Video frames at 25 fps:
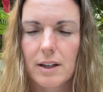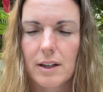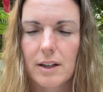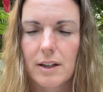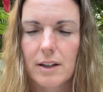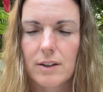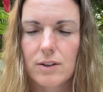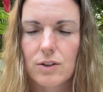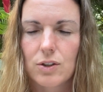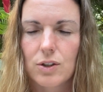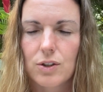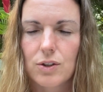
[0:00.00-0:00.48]

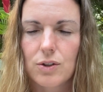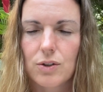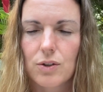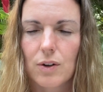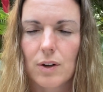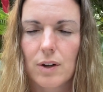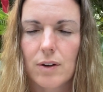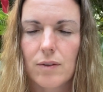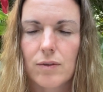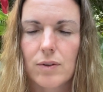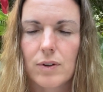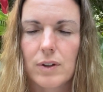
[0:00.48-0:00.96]
And just
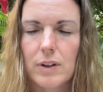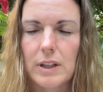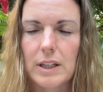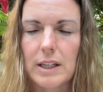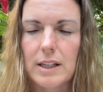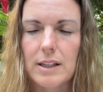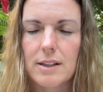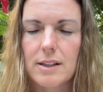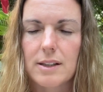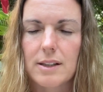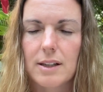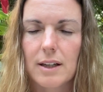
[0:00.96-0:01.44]
sort of
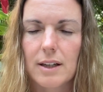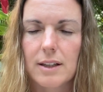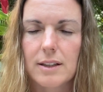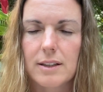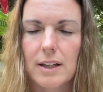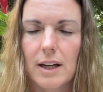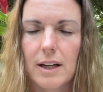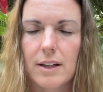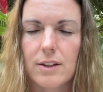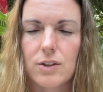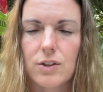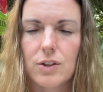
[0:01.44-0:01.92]
releasing
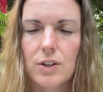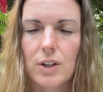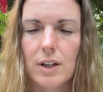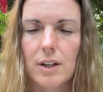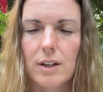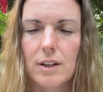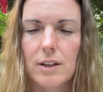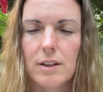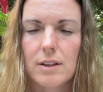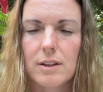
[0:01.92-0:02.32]
tension,